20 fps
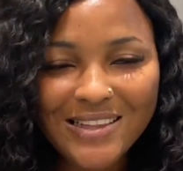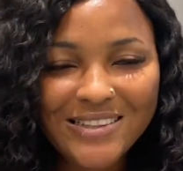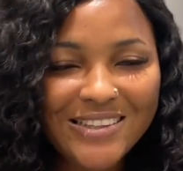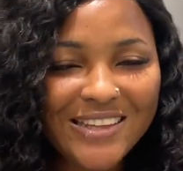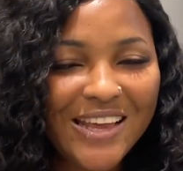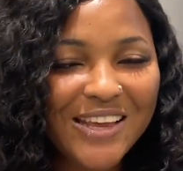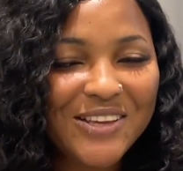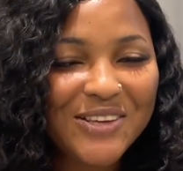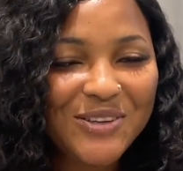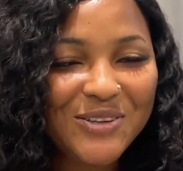
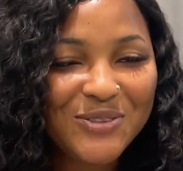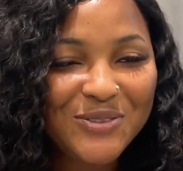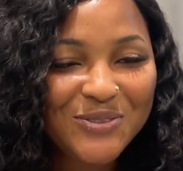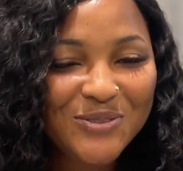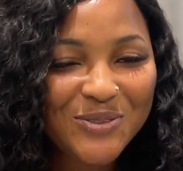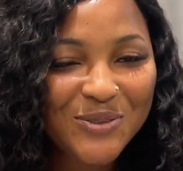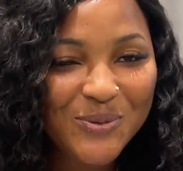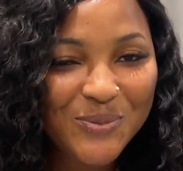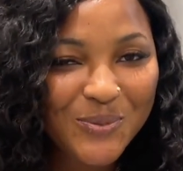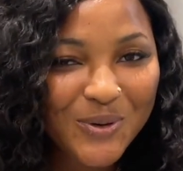Thank you
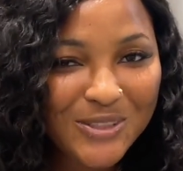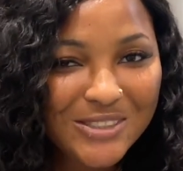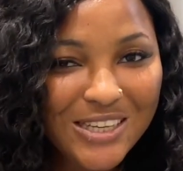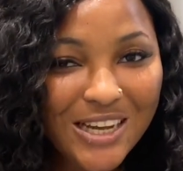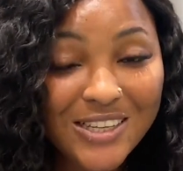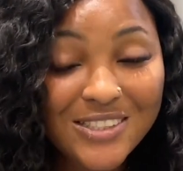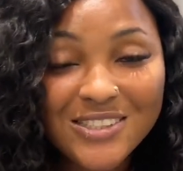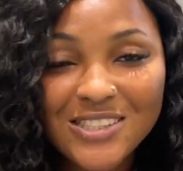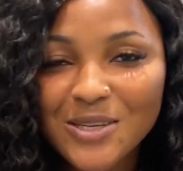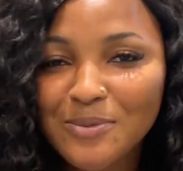so much.
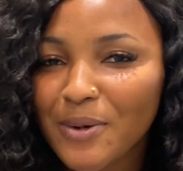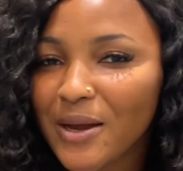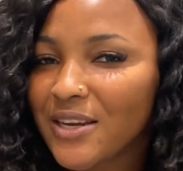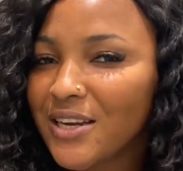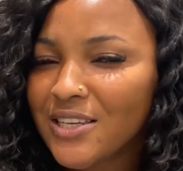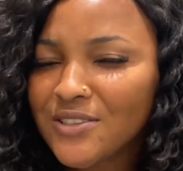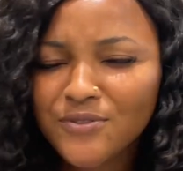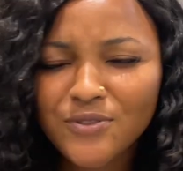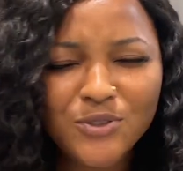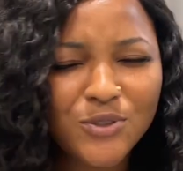I'll see you in my
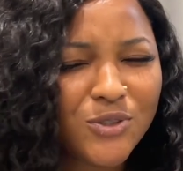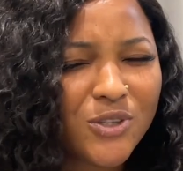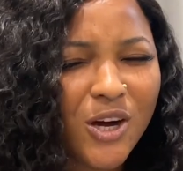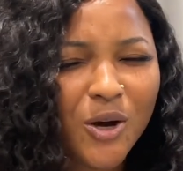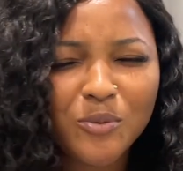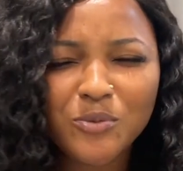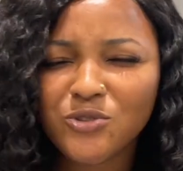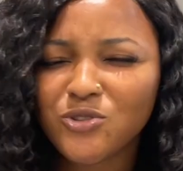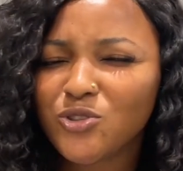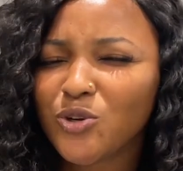next video that
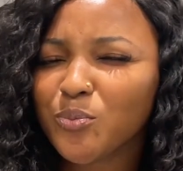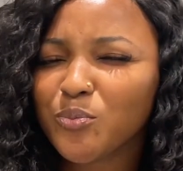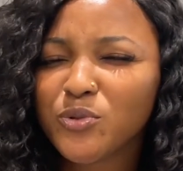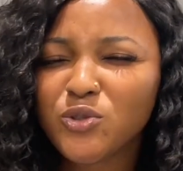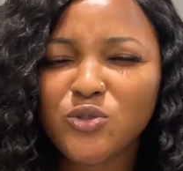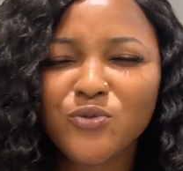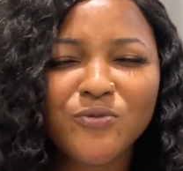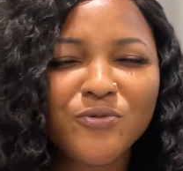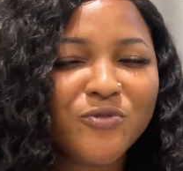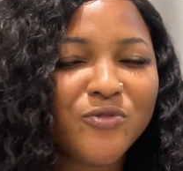I'll be
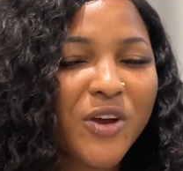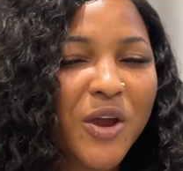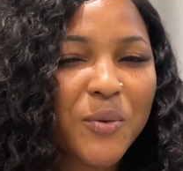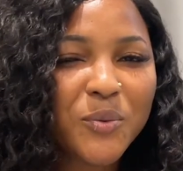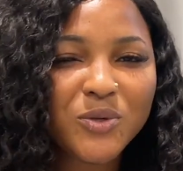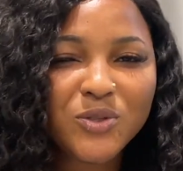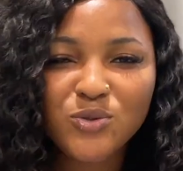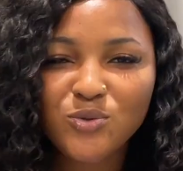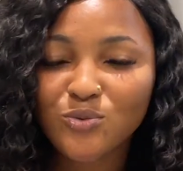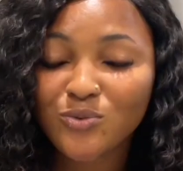dropping
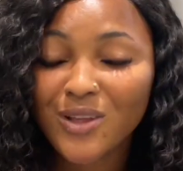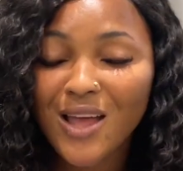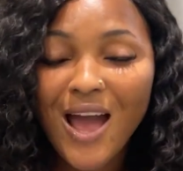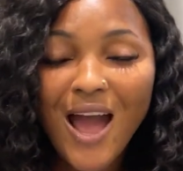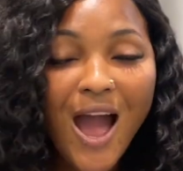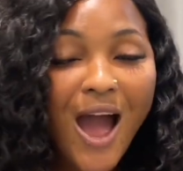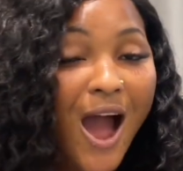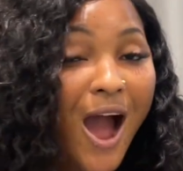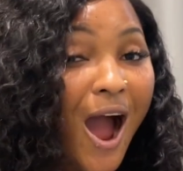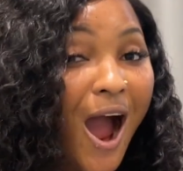very soon.
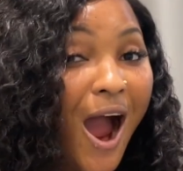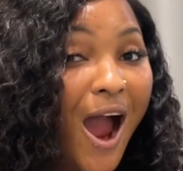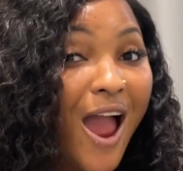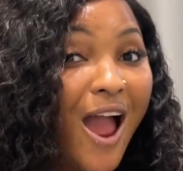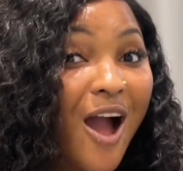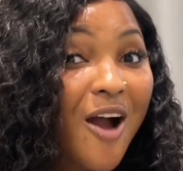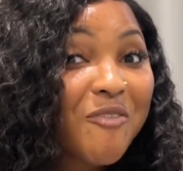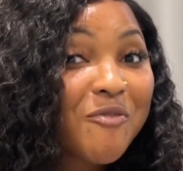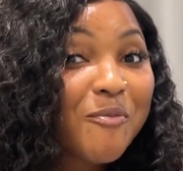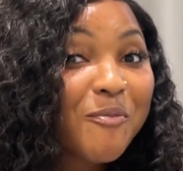I
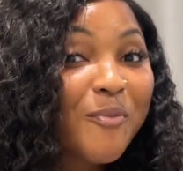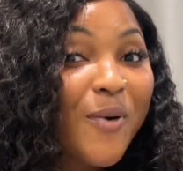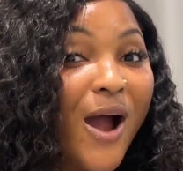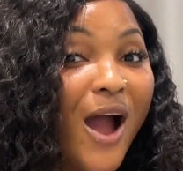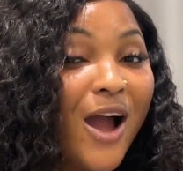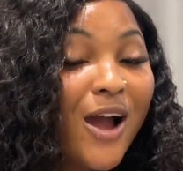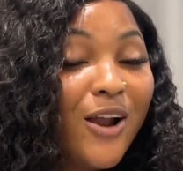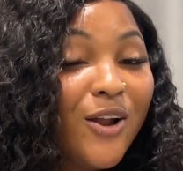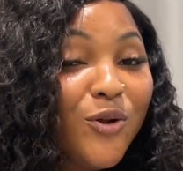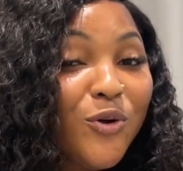have
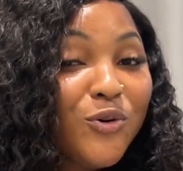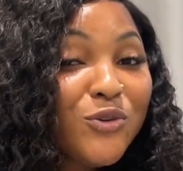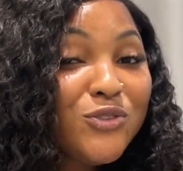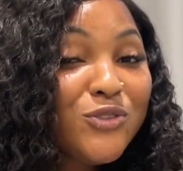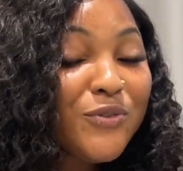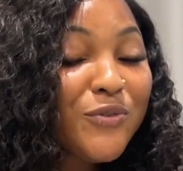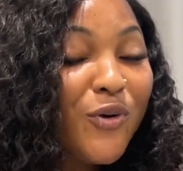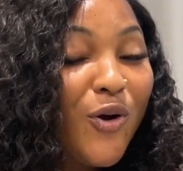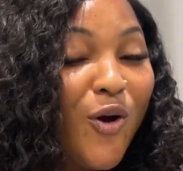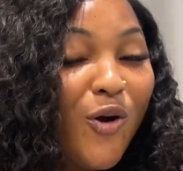backloads
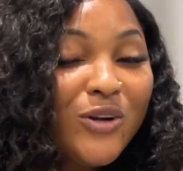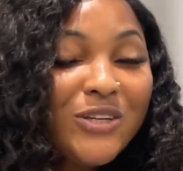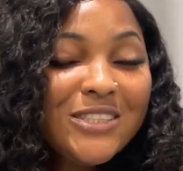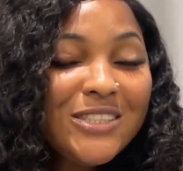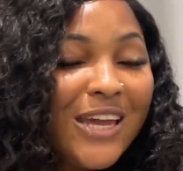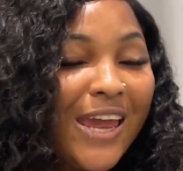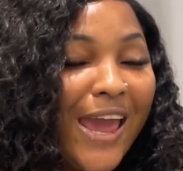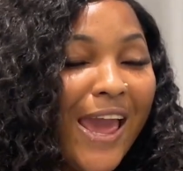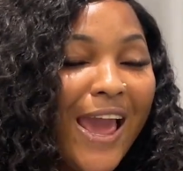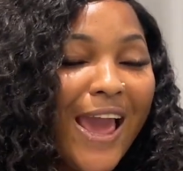of
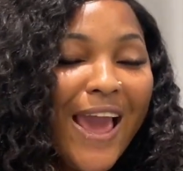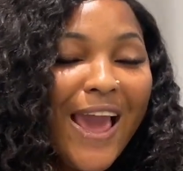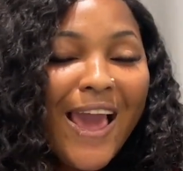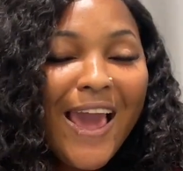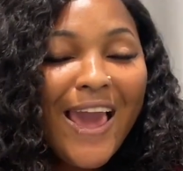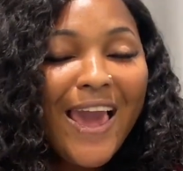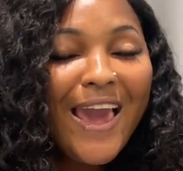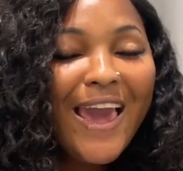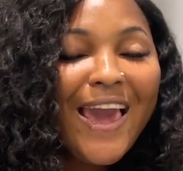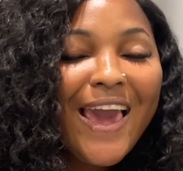
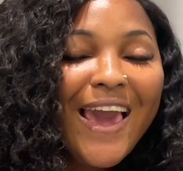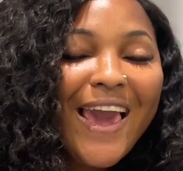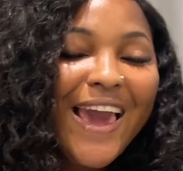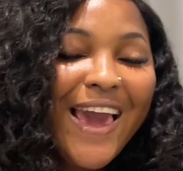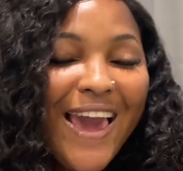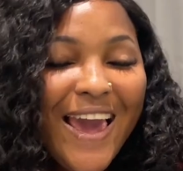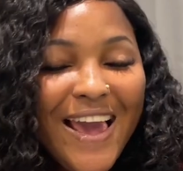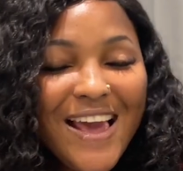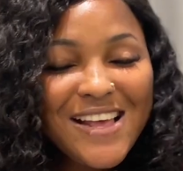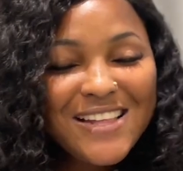
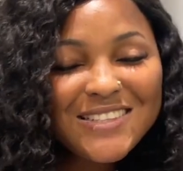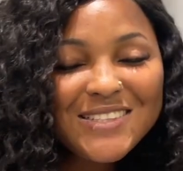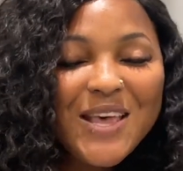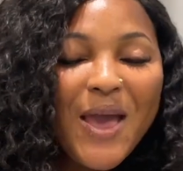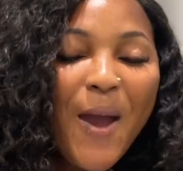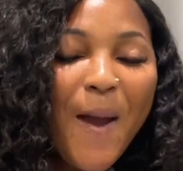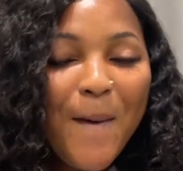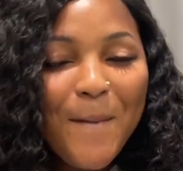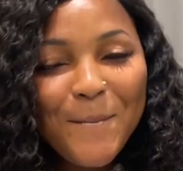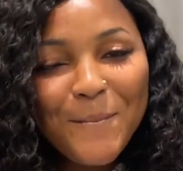content.
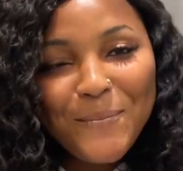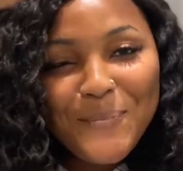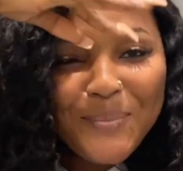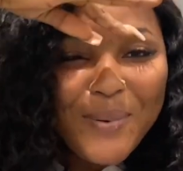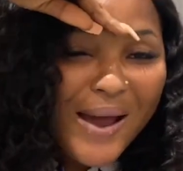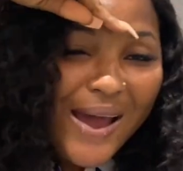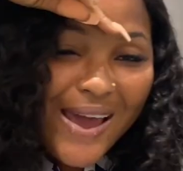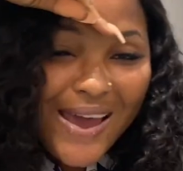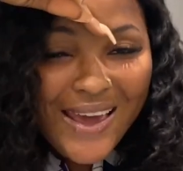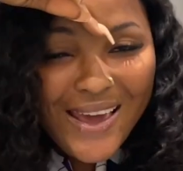
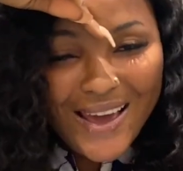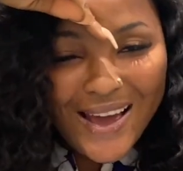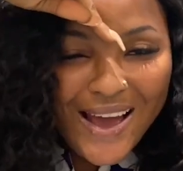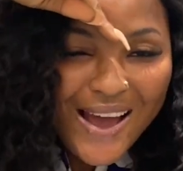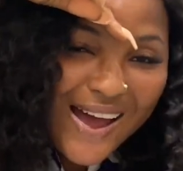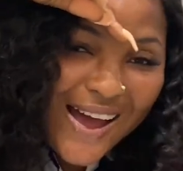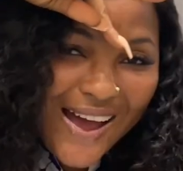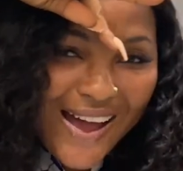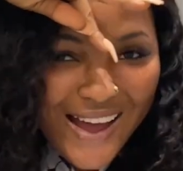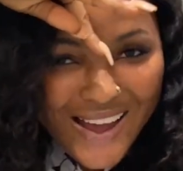Bye,
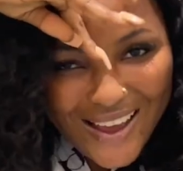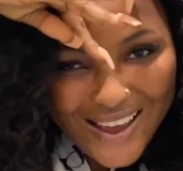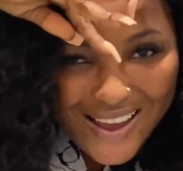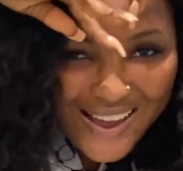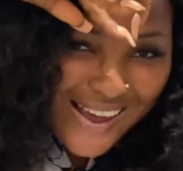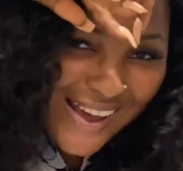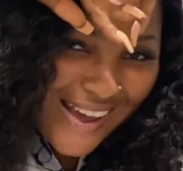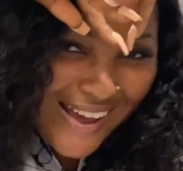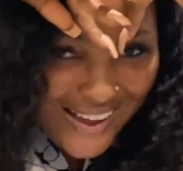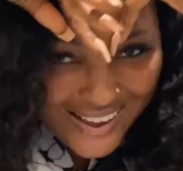
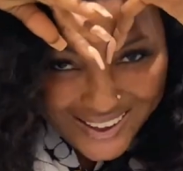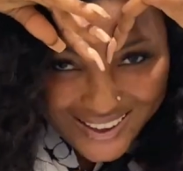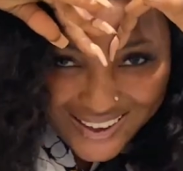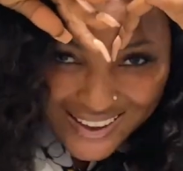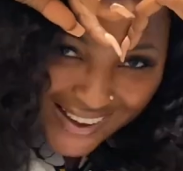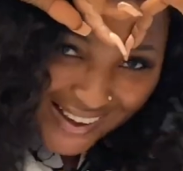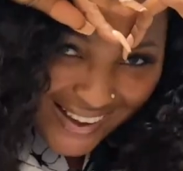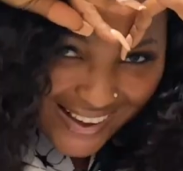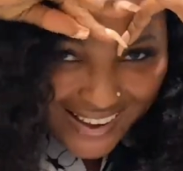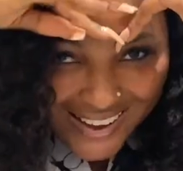
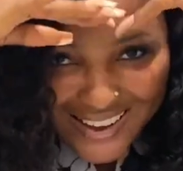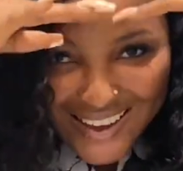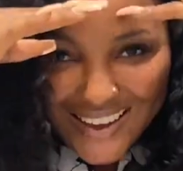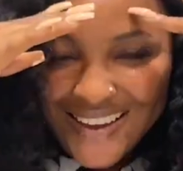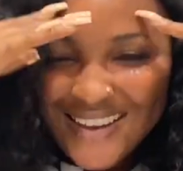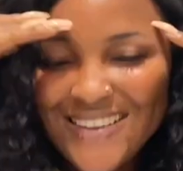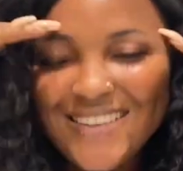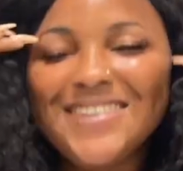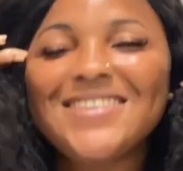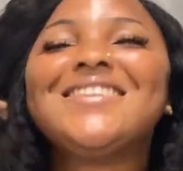
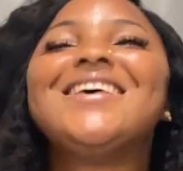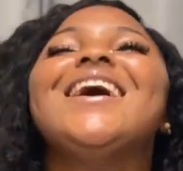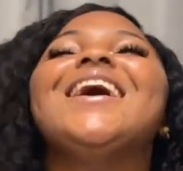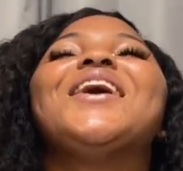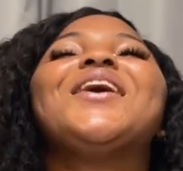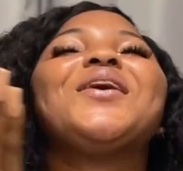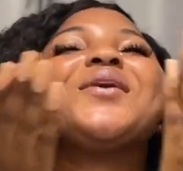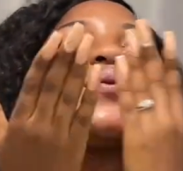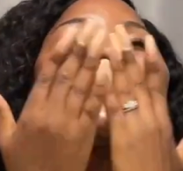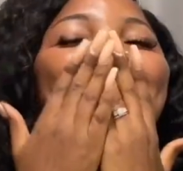guys.
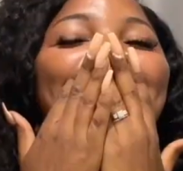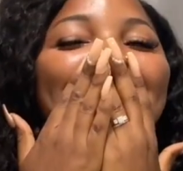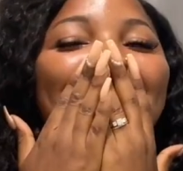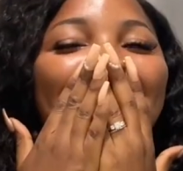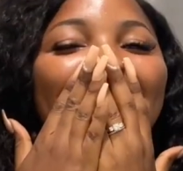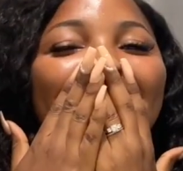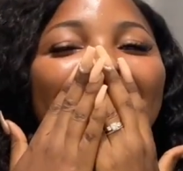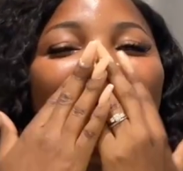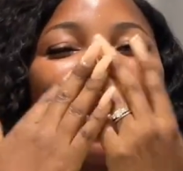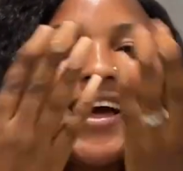
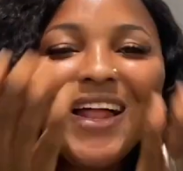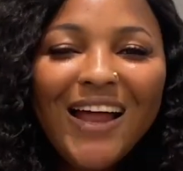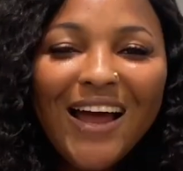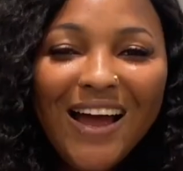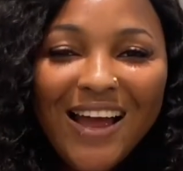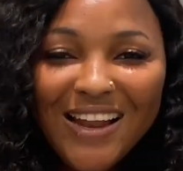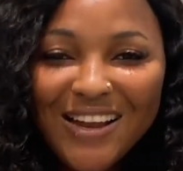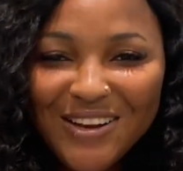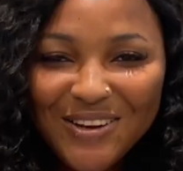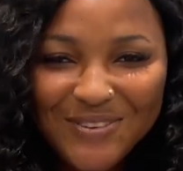
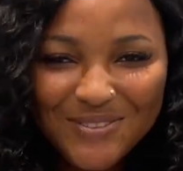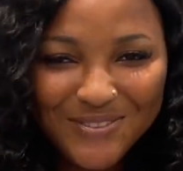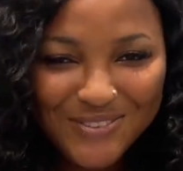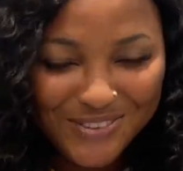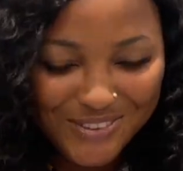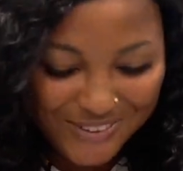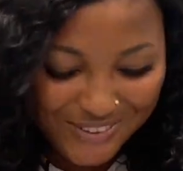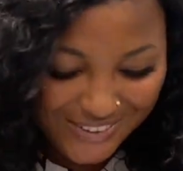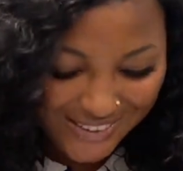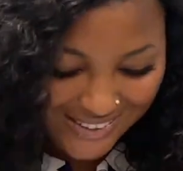I love
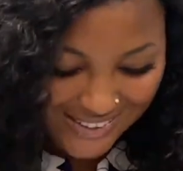you.